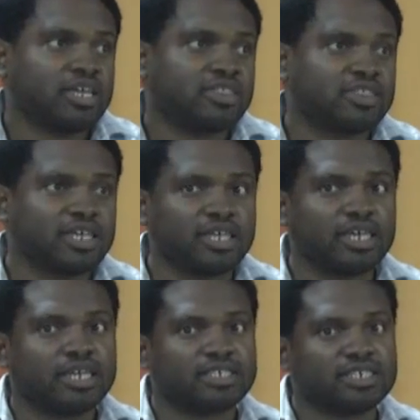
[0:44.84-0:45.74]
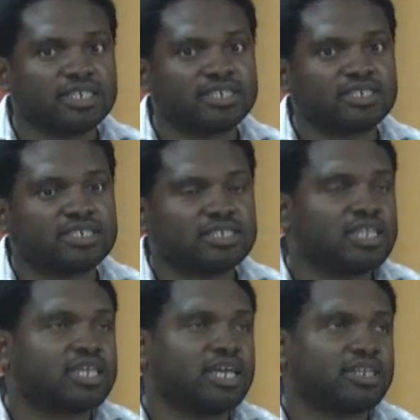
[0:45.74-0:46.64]
think it is
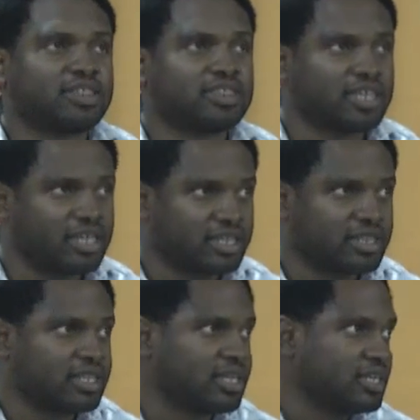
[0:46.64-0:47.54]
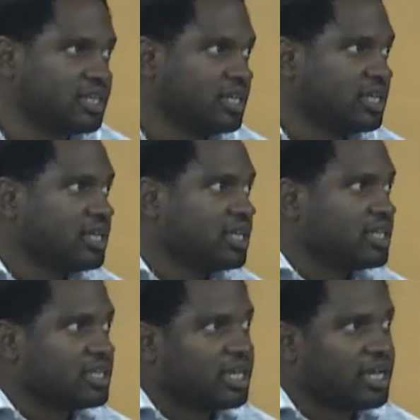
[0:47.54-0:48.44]
the kind of thing that
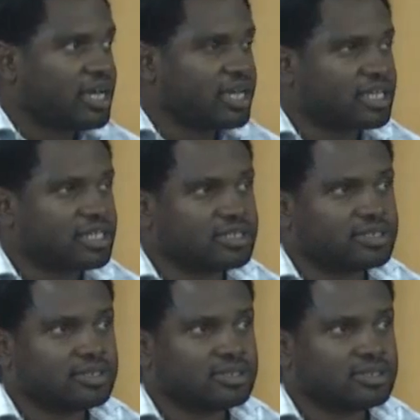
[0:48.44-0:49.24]
I can